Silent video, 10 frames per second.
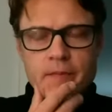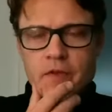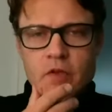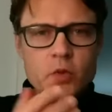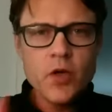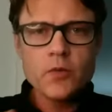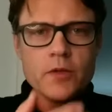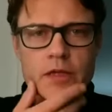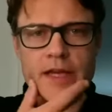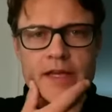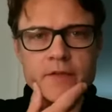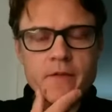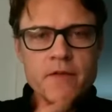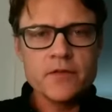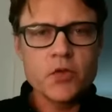you don't look like
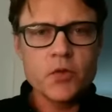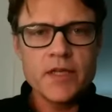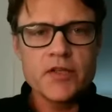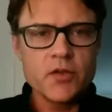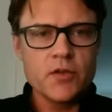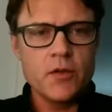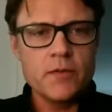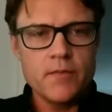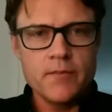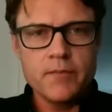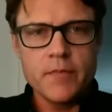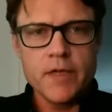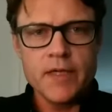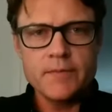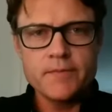the traditional
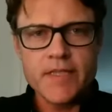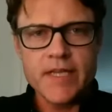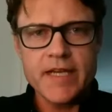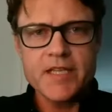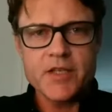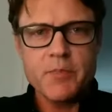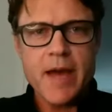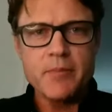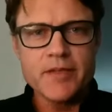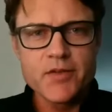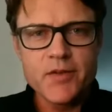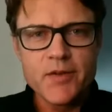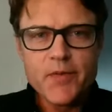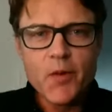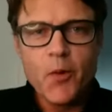Texas Baptist
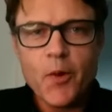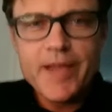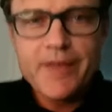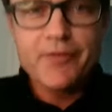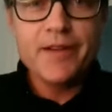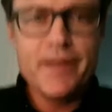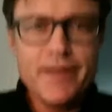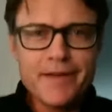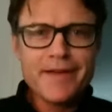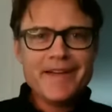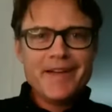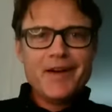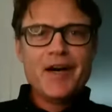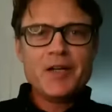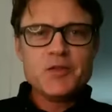or even
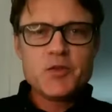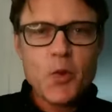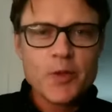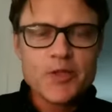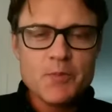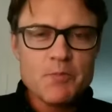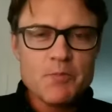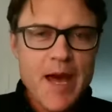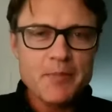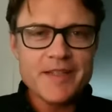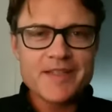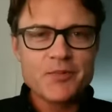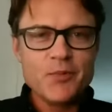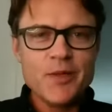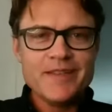Georgian
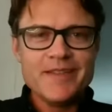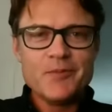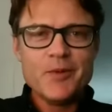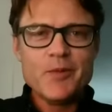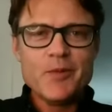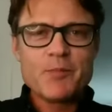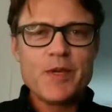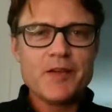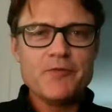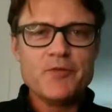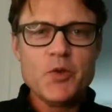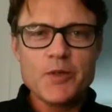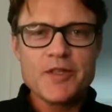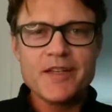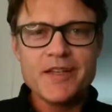Baptist when we speak of
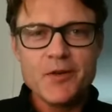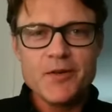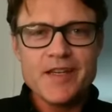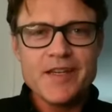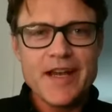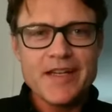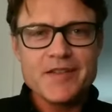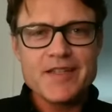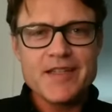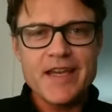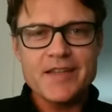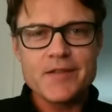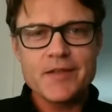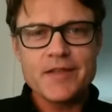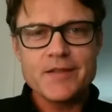Georgia here in the United
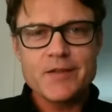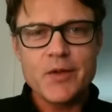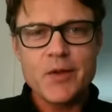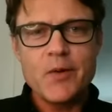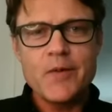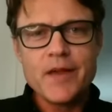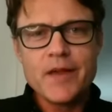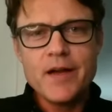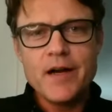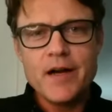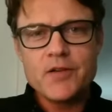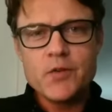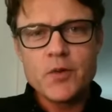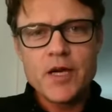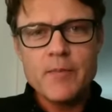States. And so
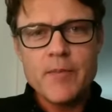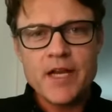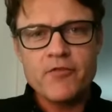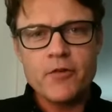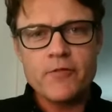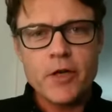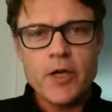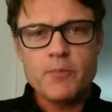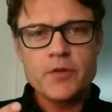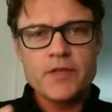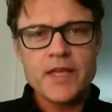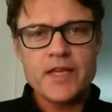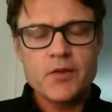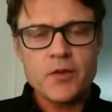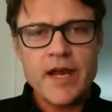you come out of a very
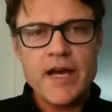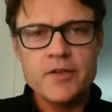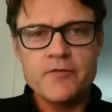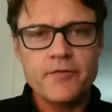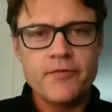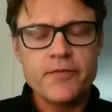particular kind of